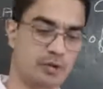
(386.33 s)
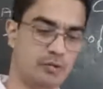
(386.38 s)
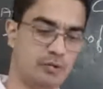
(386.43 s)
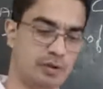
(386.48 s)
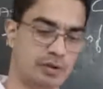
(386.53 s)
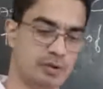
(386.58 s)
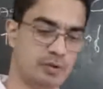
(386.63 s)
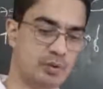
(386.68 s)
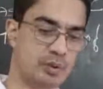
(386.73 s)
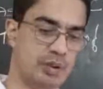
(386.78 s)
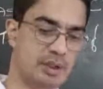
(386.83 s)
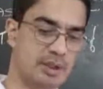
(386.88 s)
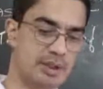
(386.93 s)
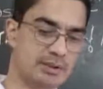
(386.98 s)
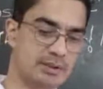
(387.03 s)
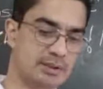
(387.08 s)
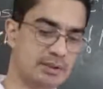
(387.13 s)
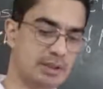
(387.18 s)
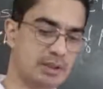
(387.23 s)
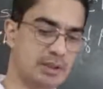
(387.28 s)
First one
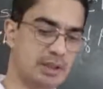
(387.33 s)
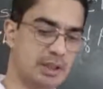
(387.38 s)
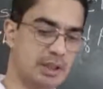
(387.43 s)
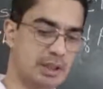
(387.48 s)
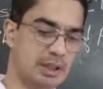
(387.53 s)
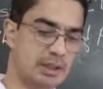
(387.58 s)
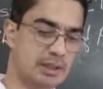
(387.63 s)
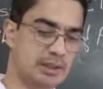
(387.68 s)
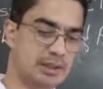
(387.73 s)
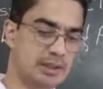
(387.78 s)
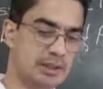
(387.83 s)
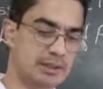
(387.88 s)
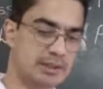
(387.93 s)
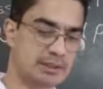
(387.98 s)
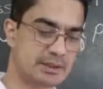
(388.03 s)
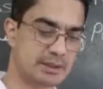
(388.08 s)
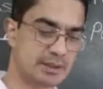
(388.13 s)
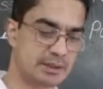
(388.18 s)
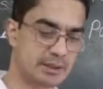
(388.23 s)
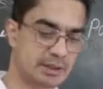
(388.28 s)
is the
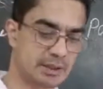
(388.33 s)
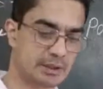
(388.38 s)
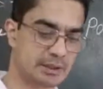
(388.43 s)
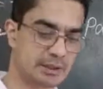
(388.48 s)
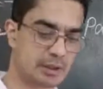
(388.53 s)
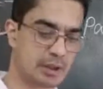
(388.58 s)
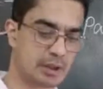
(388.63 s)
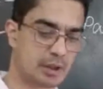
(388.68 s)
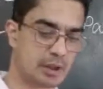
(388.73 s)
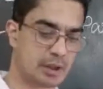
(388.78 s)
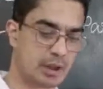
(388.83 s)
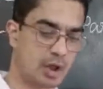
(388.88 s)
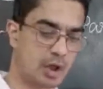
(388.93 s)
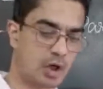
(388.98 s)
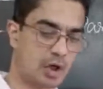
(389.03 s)
decision